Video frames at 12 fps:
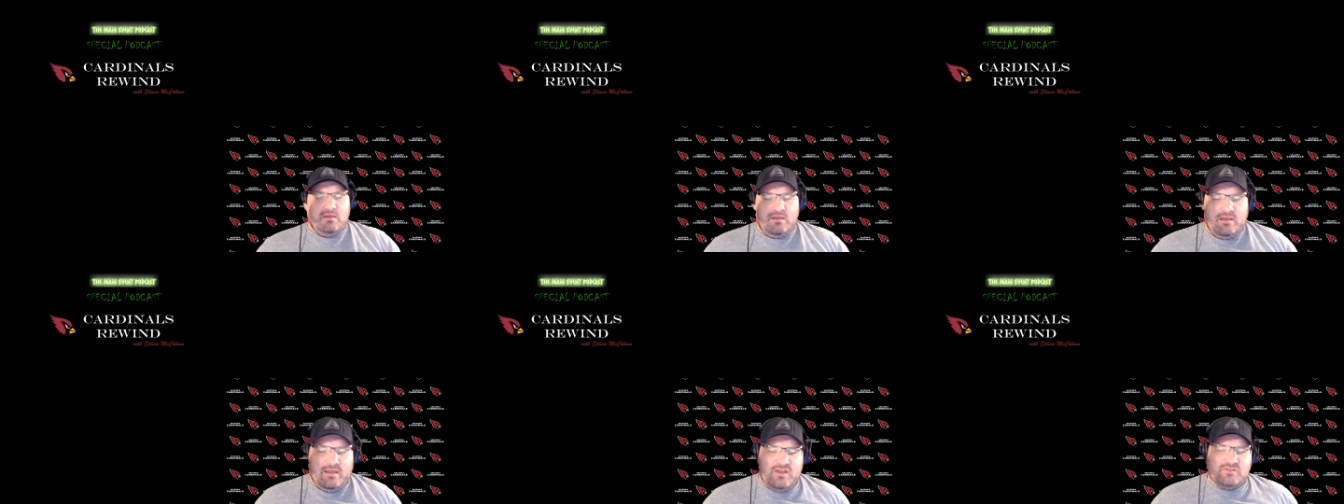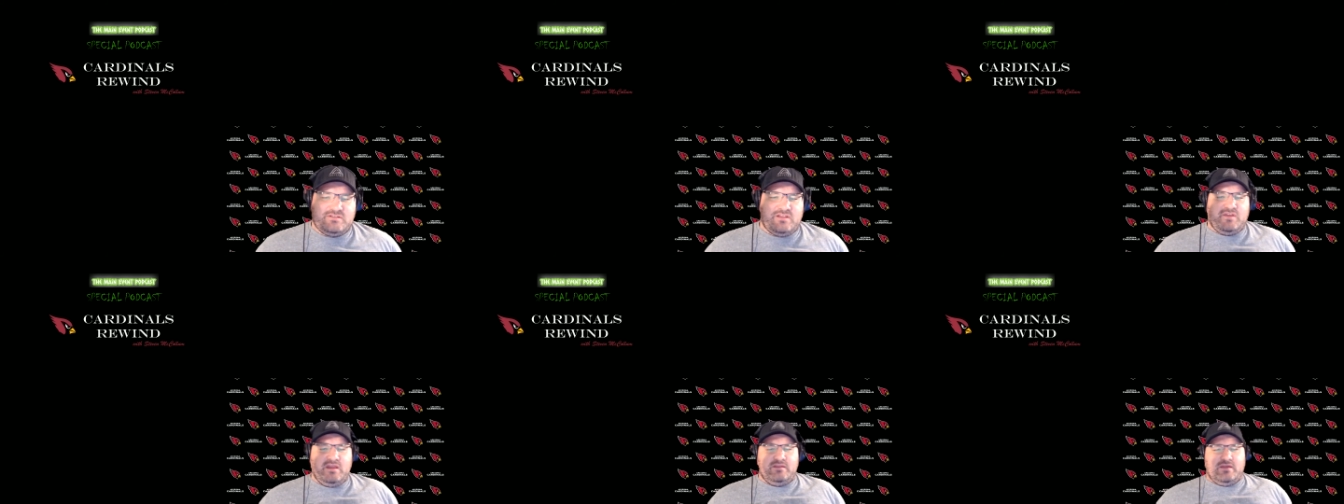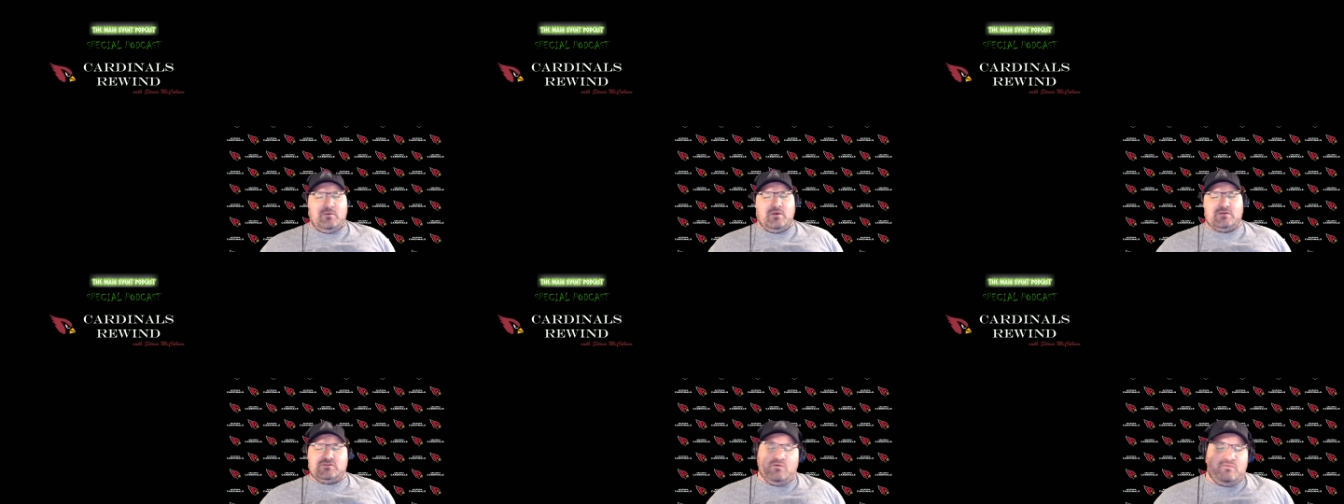Here's the thing that
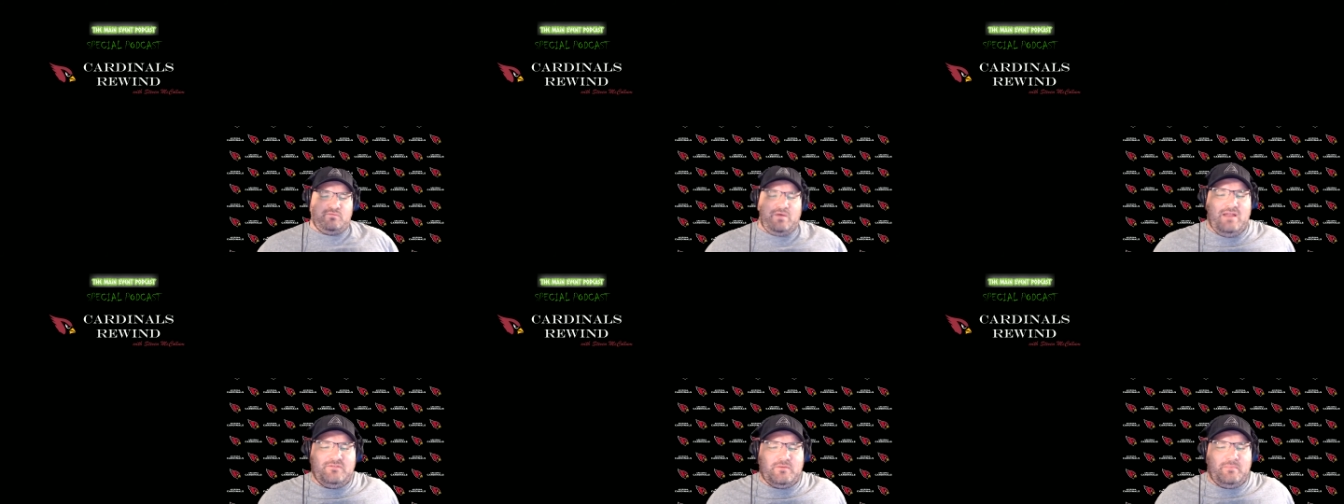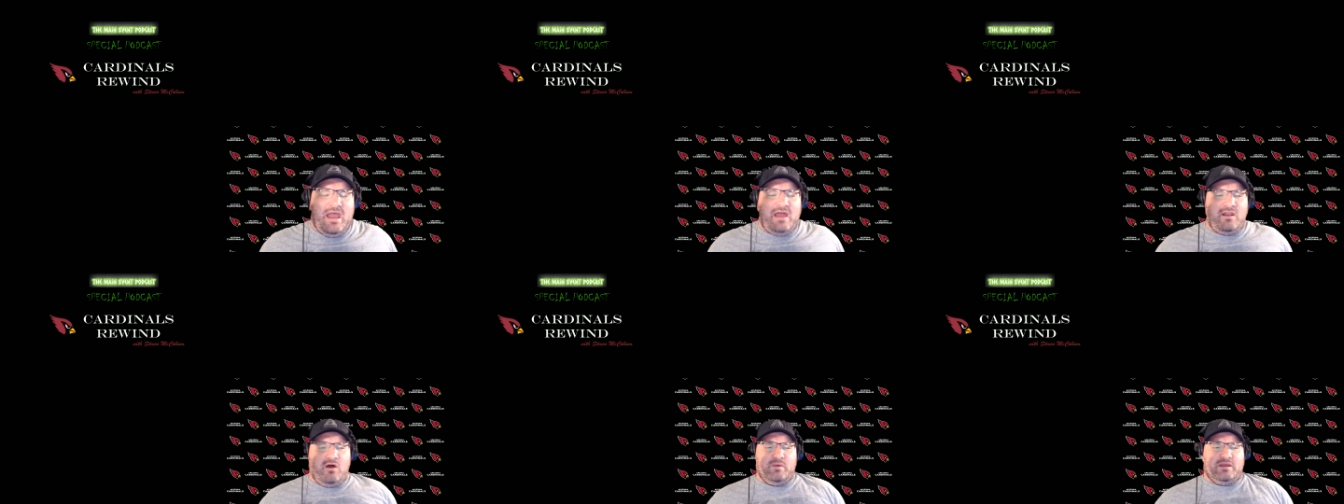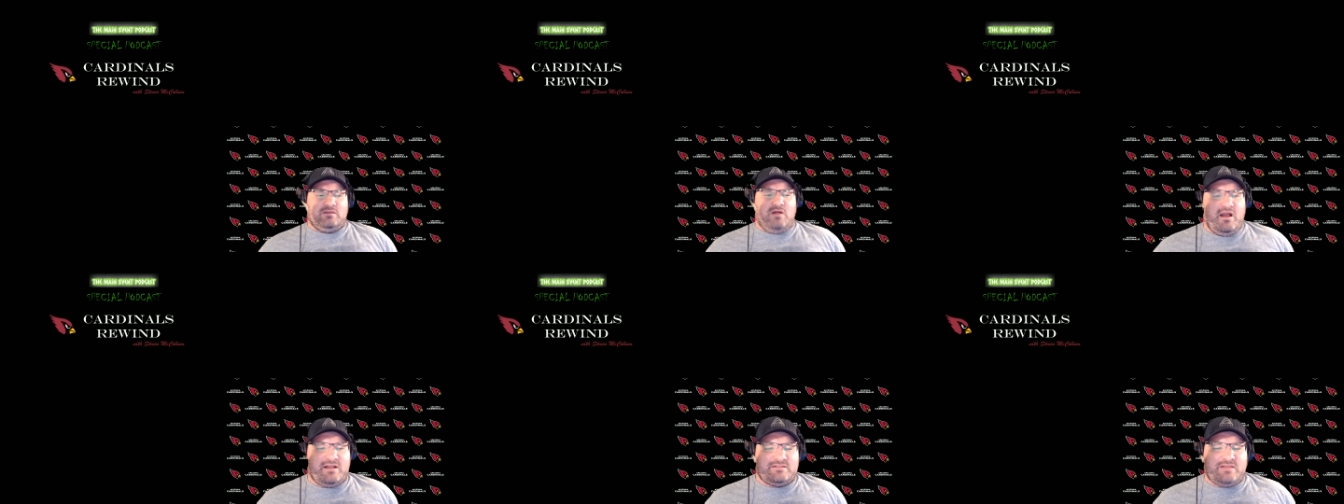we're, so right off the bat, all week
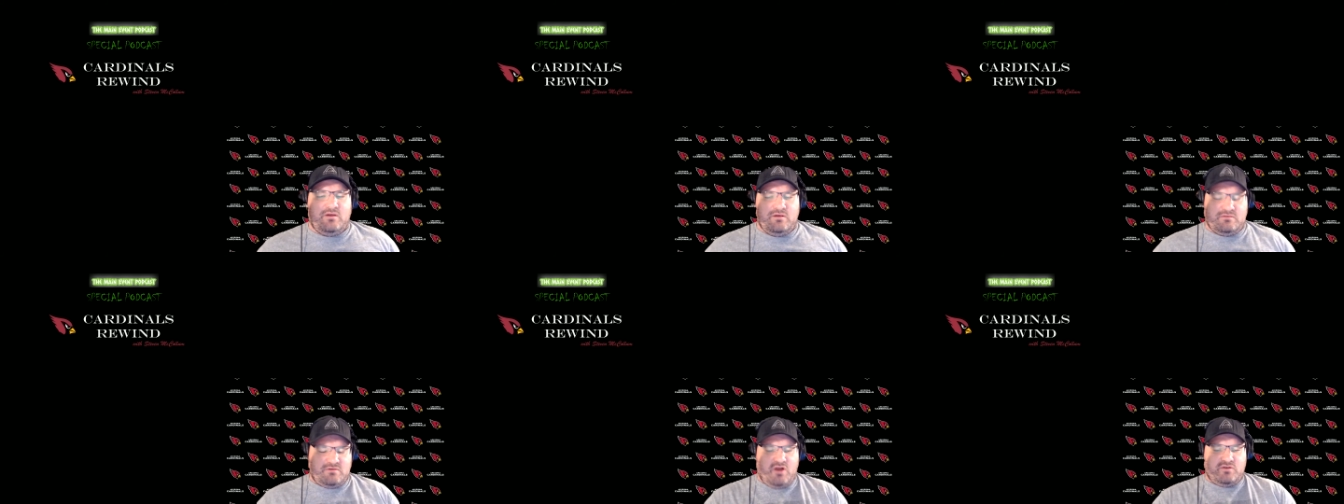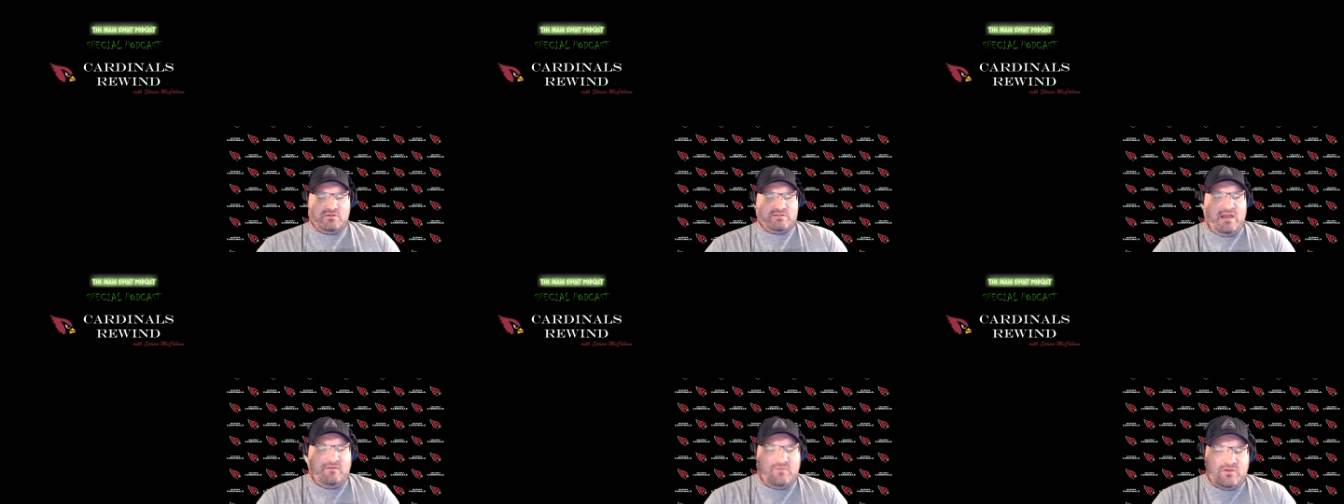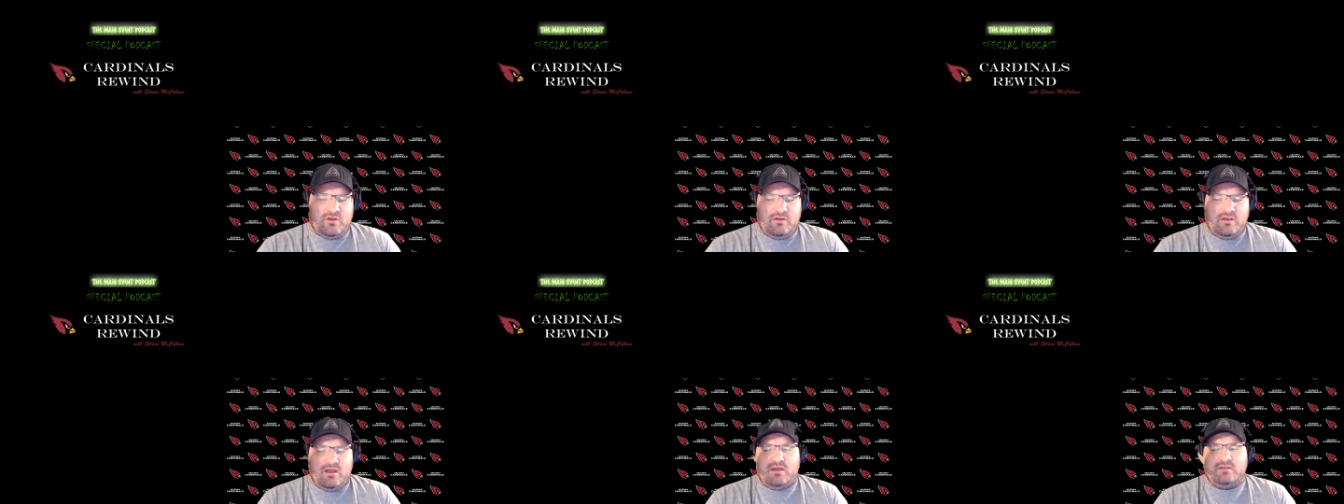long, it's like, oh, Cardinals have a
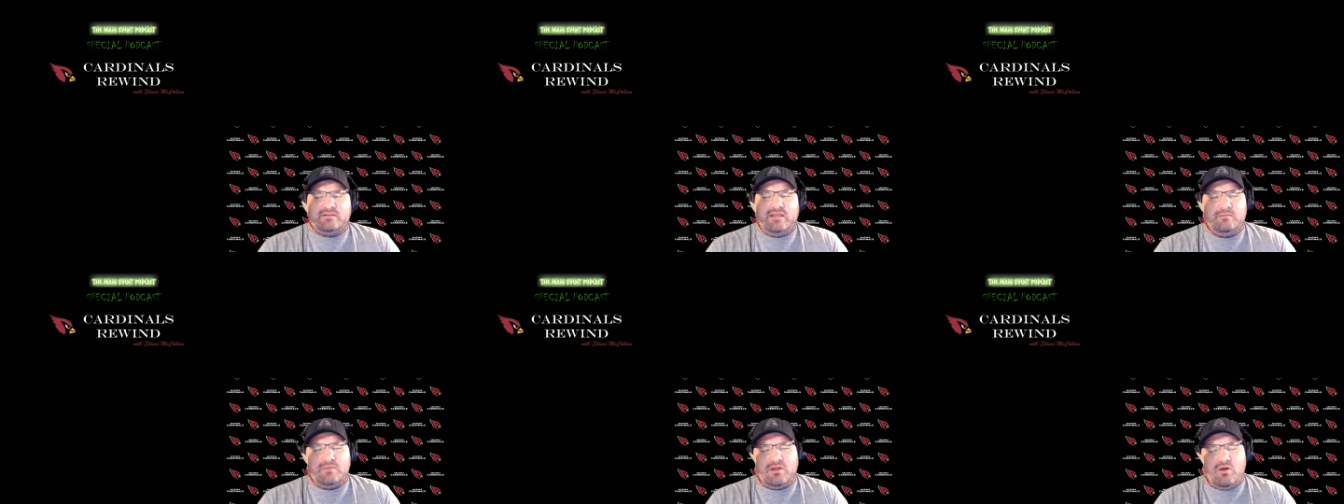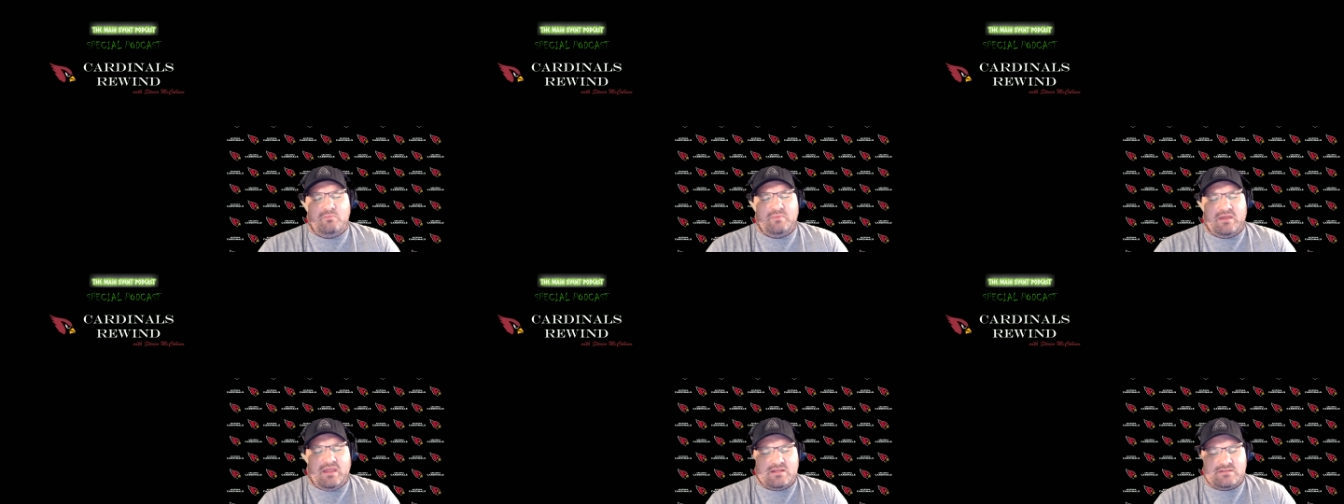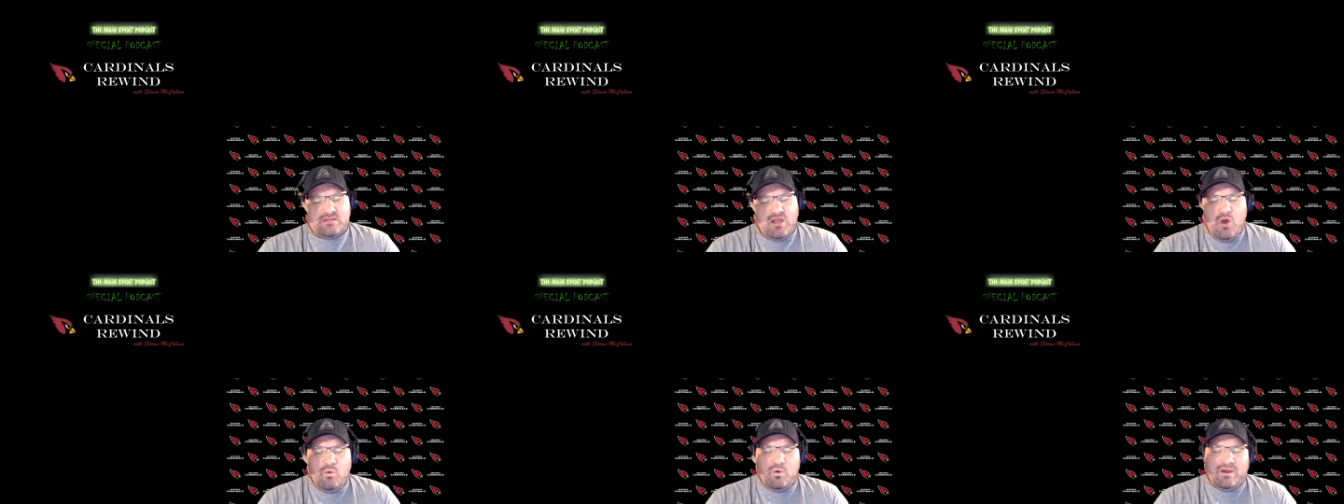good uh, team to go up against.
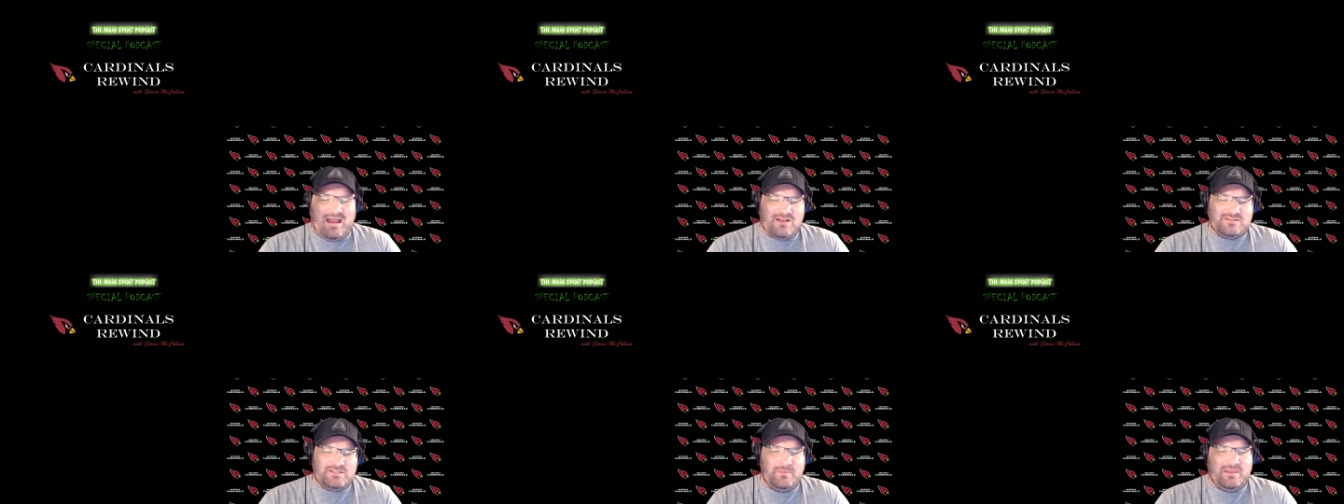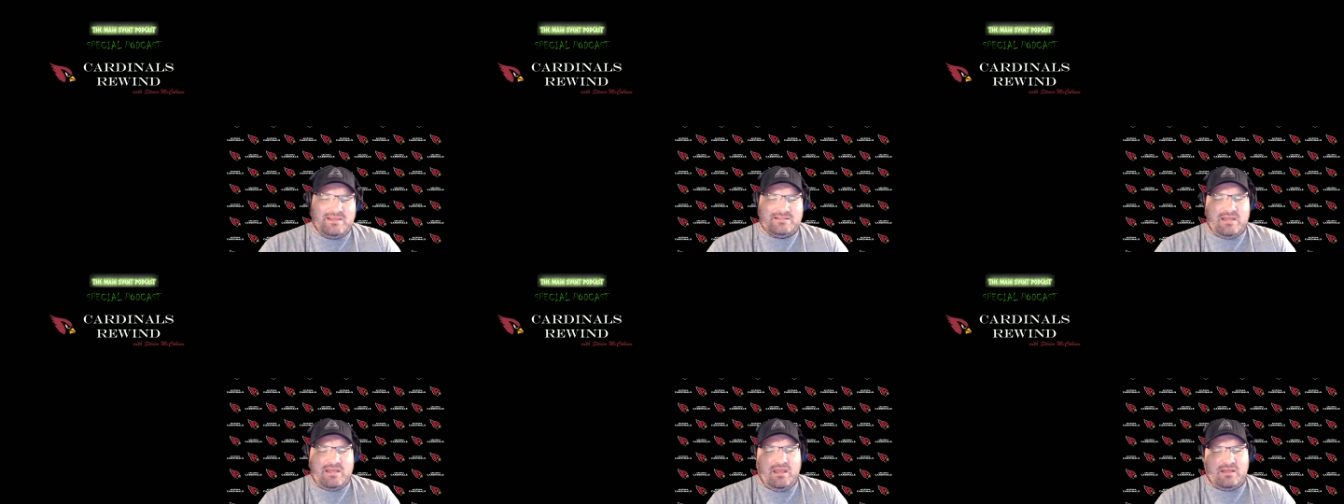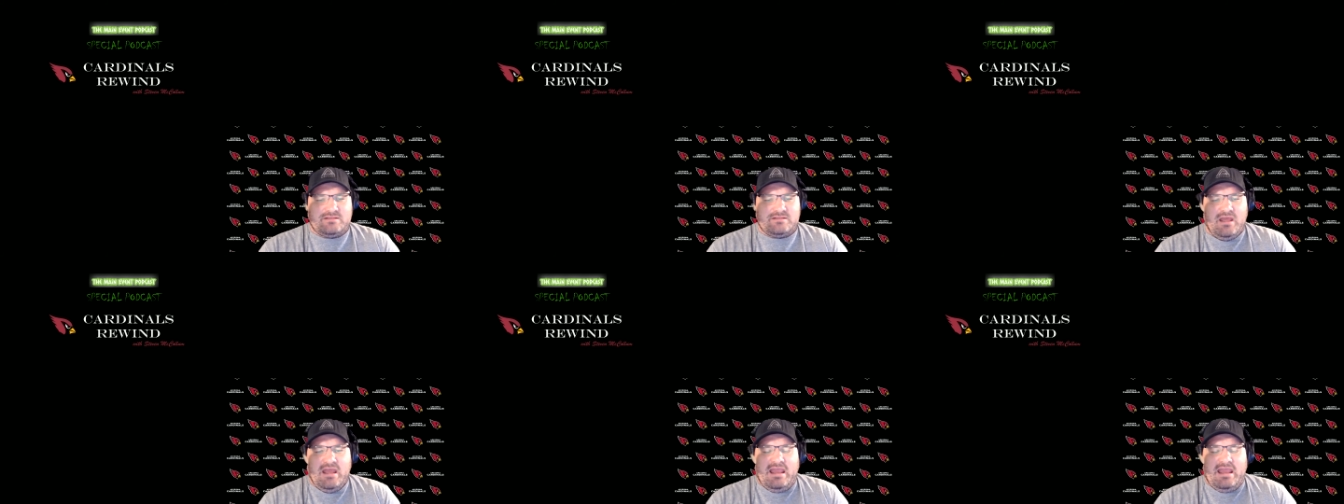Work out some of these kinks.